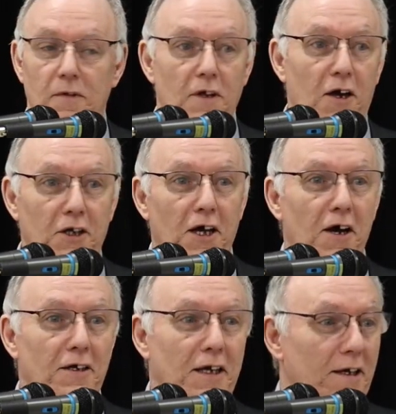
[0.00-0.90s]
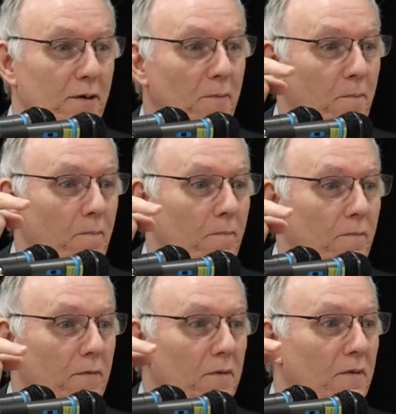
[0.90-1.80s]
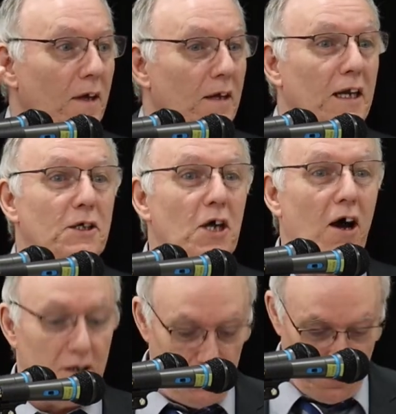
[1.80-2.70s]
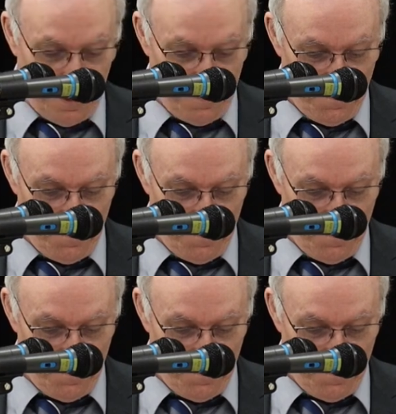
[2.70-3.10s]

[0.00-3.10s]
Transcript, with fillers: I got a hard here. It is hard, isn't it?